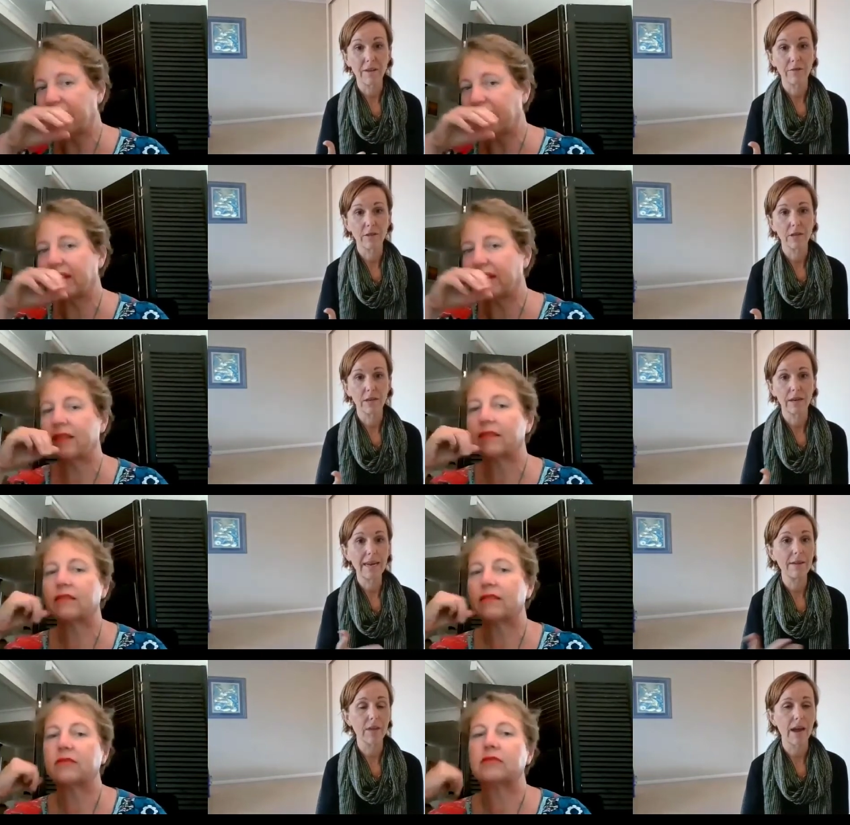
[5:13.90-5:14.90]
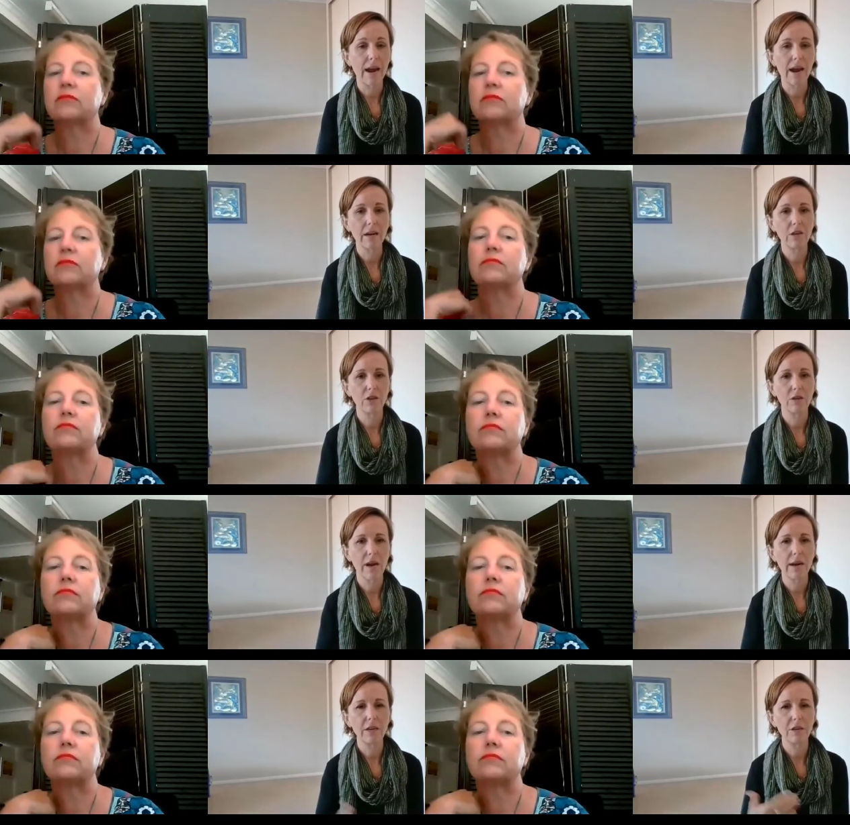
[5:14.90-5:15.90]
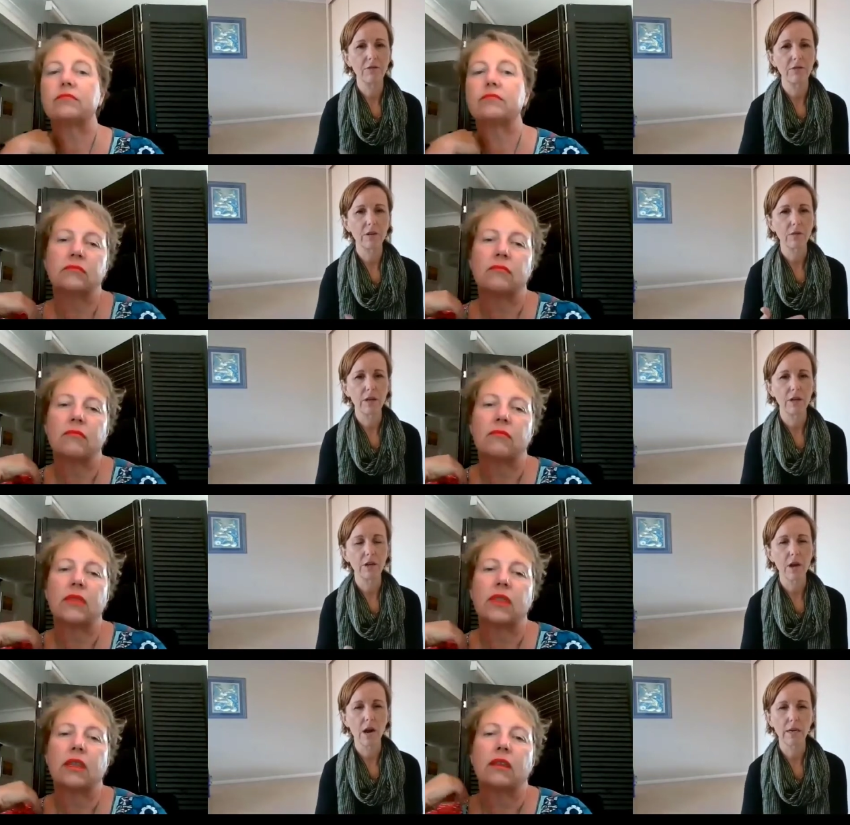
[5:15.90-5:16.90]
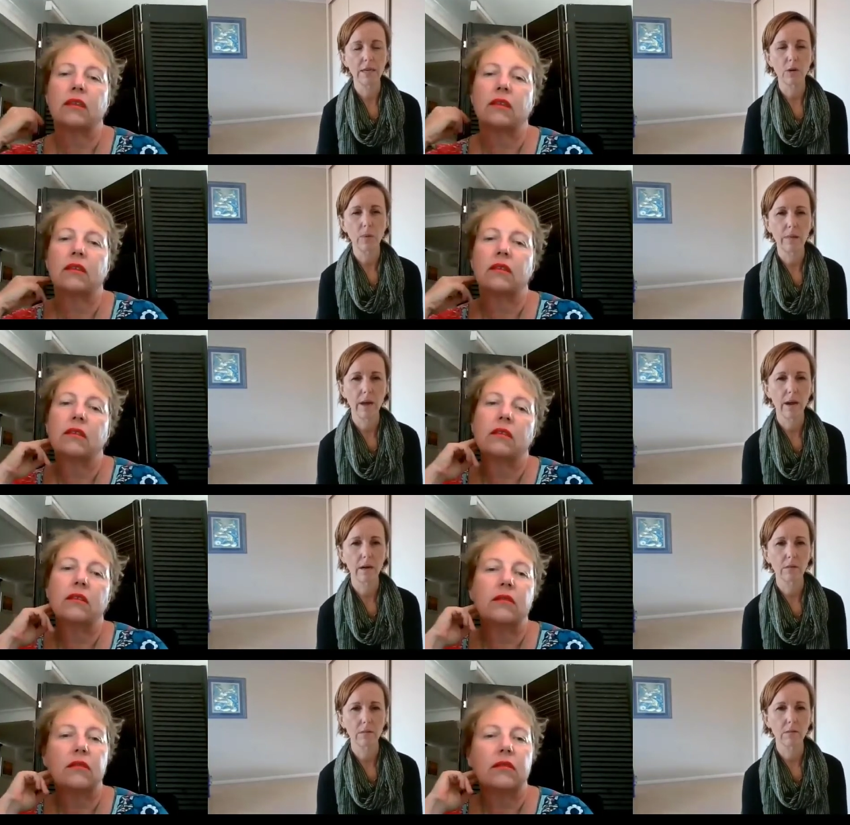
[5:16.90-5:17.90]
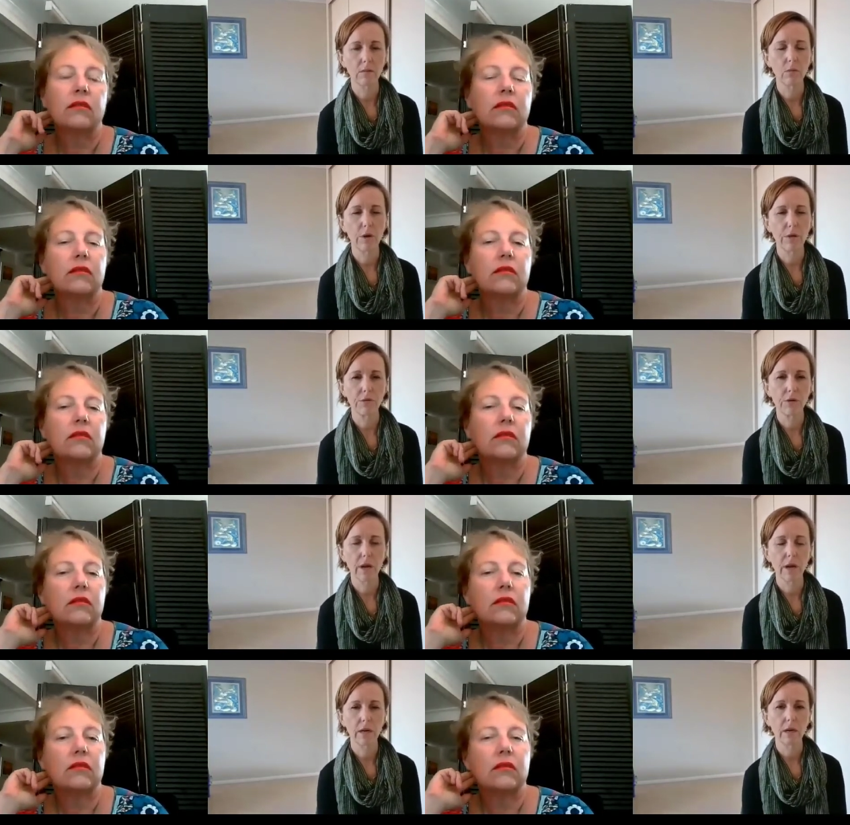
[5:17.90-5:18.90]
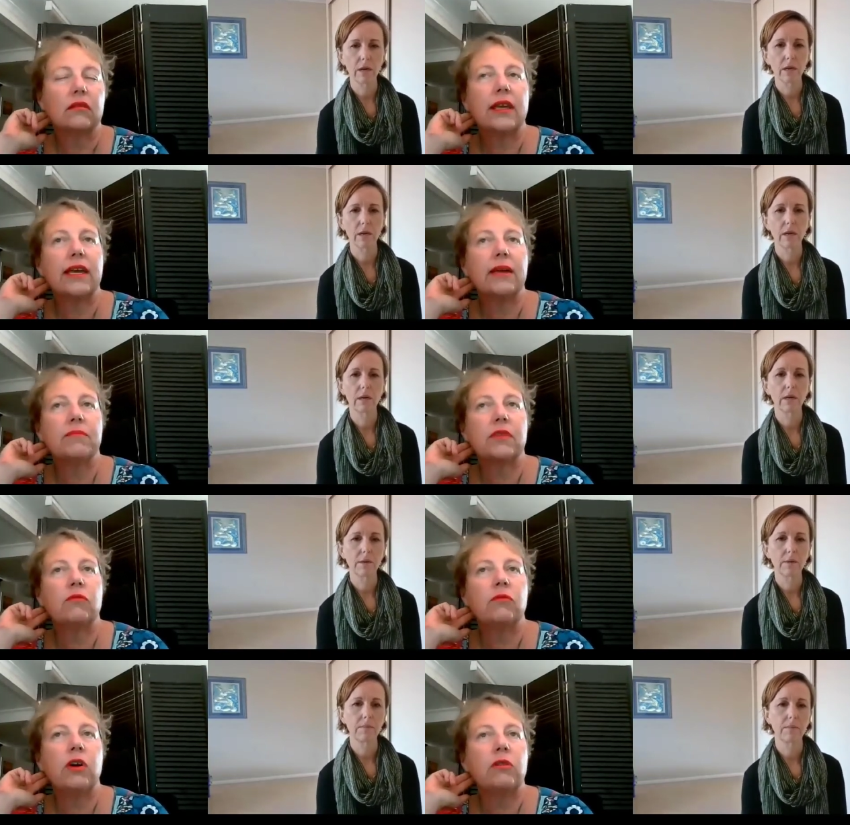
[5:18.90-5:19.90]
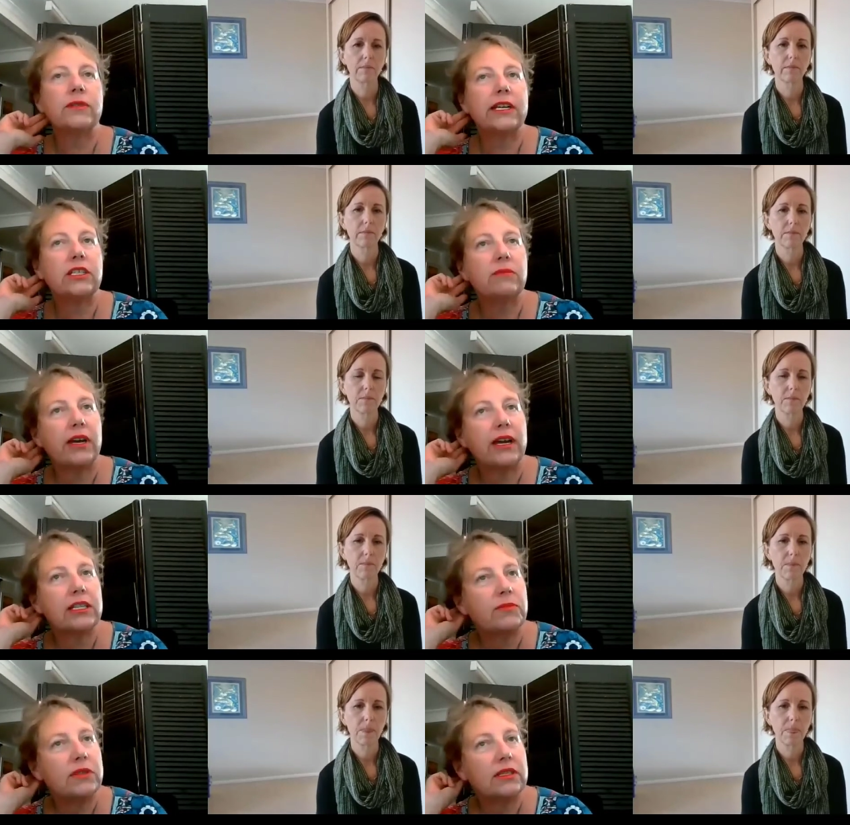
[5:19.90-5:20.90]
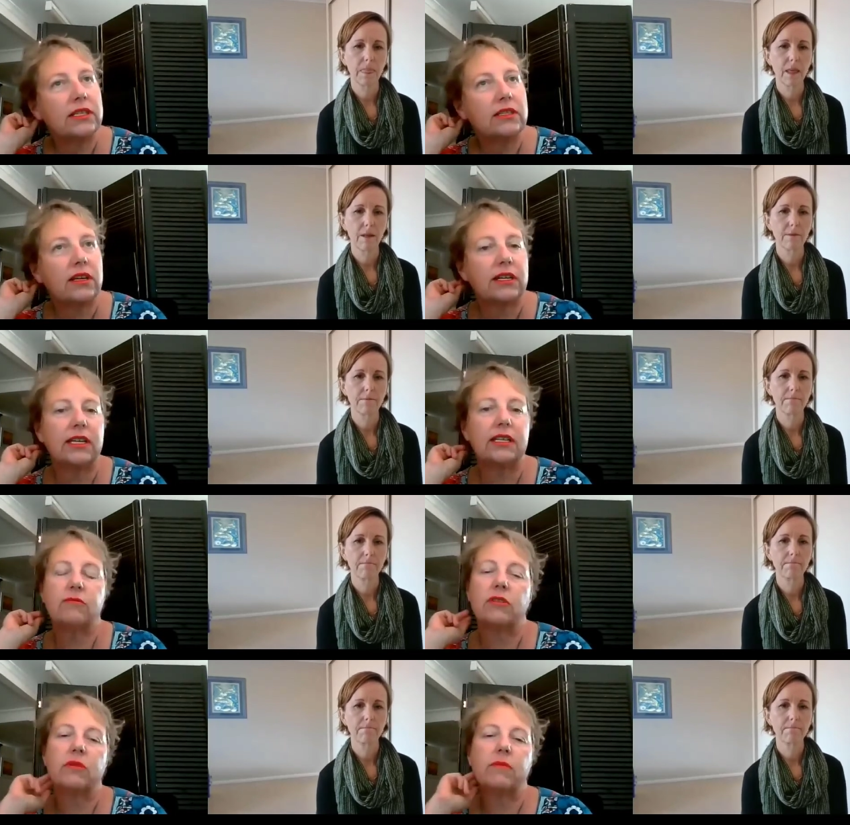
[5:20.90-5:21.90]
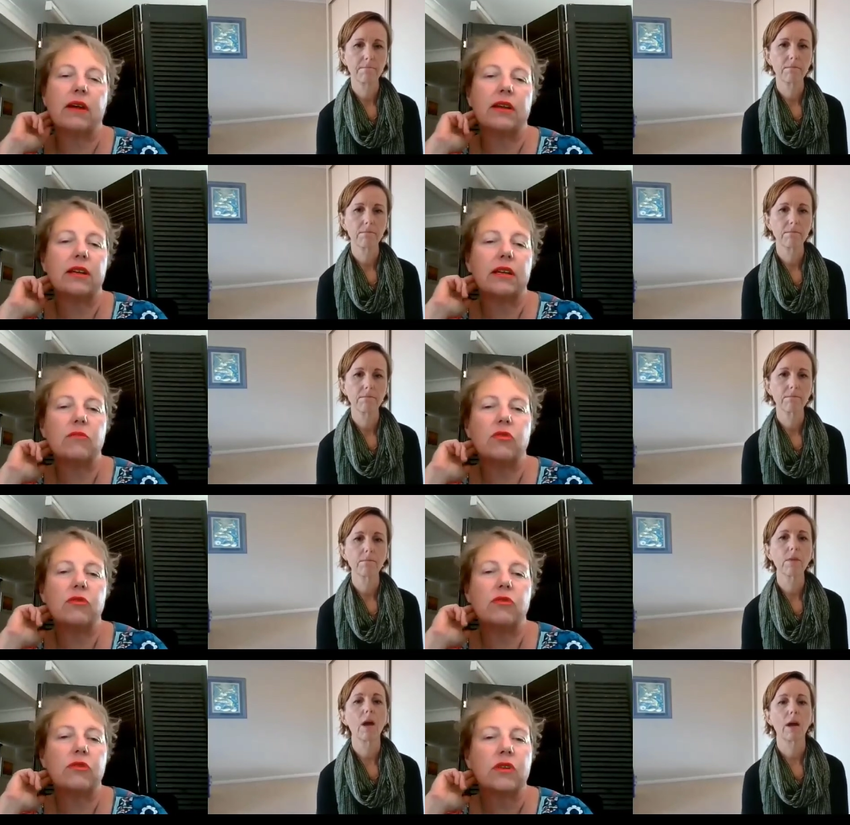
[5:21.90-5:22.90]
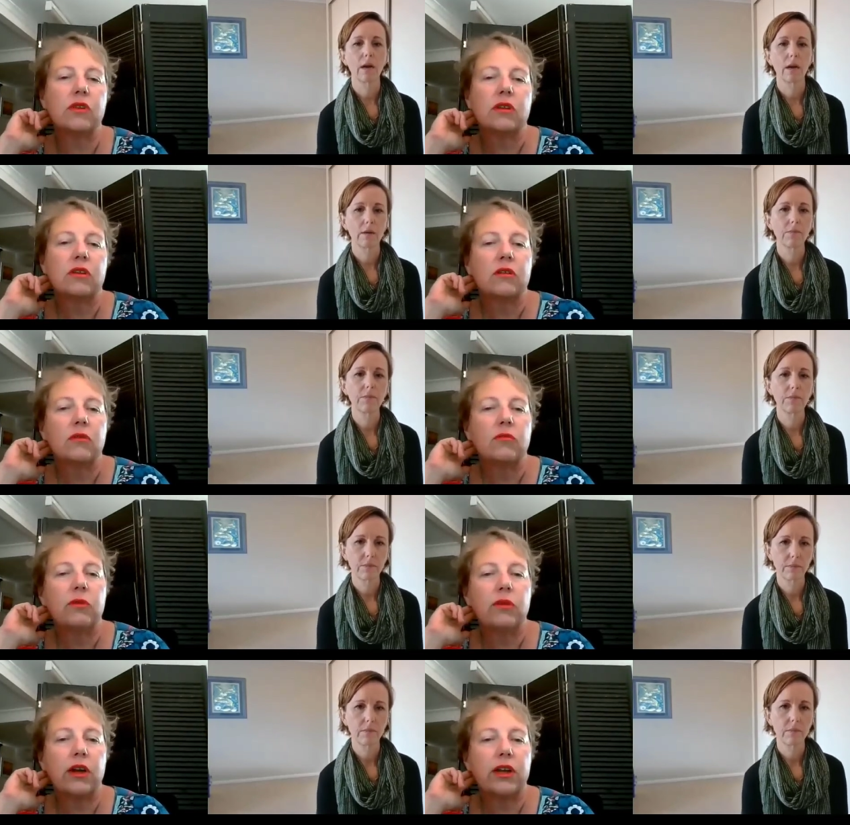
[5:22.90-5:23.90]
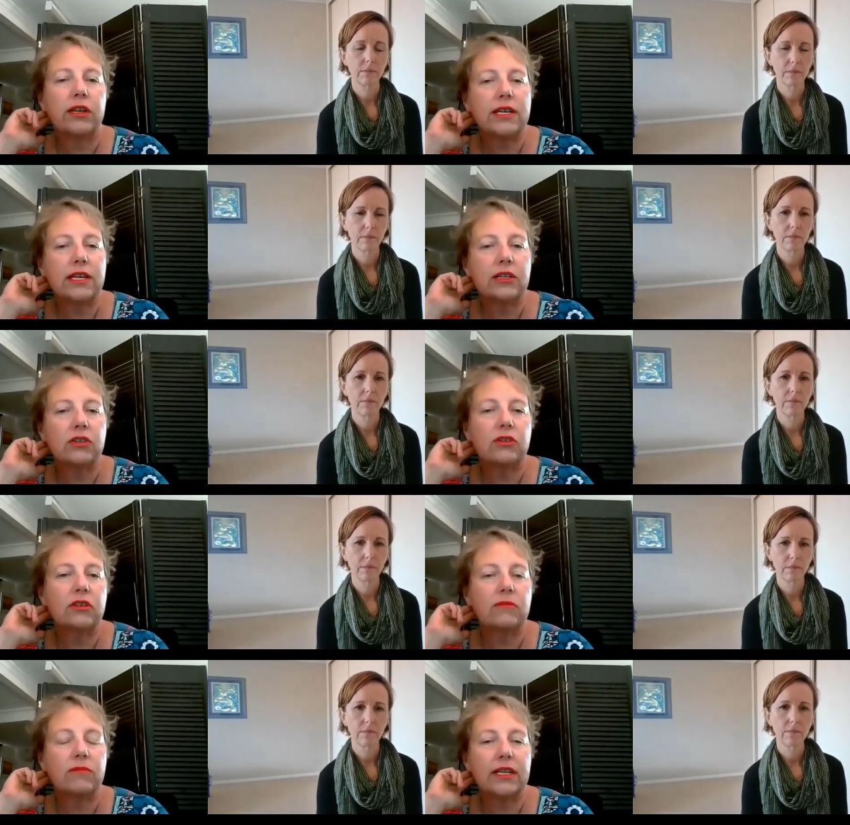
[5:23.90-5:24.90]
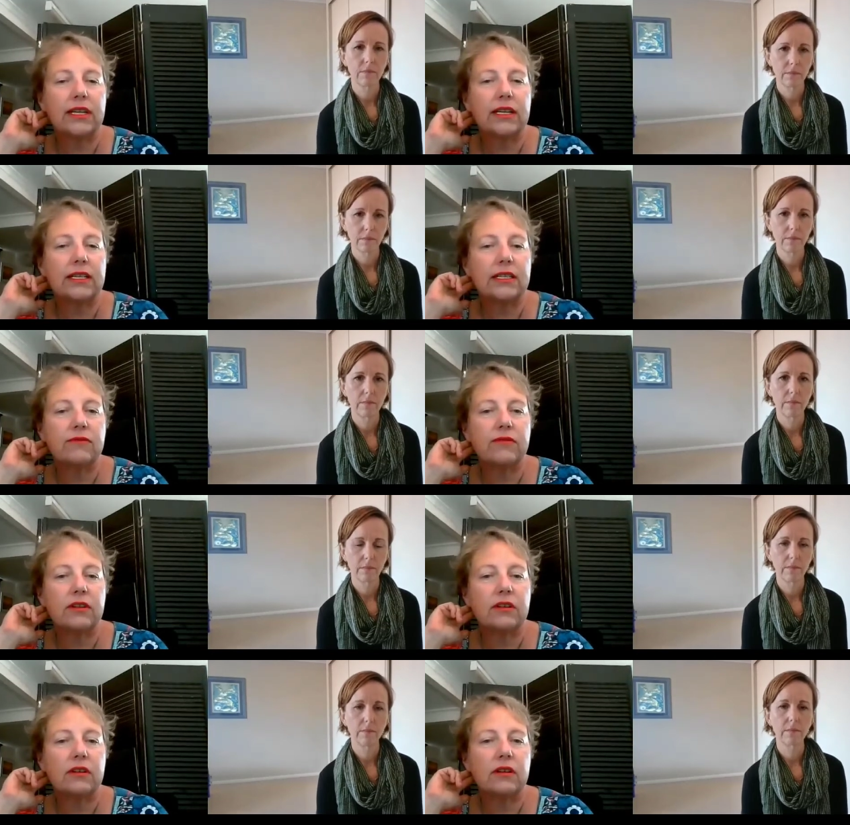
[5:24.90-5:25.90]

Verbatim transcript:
Speaker 1: have to leave that. How did how did you feel that you kind of dealt with that or worked through that? Um, well, it
Speaker 2: was actually my husband that decided he didn't want to be married anymore. Okay. We were going down two completely different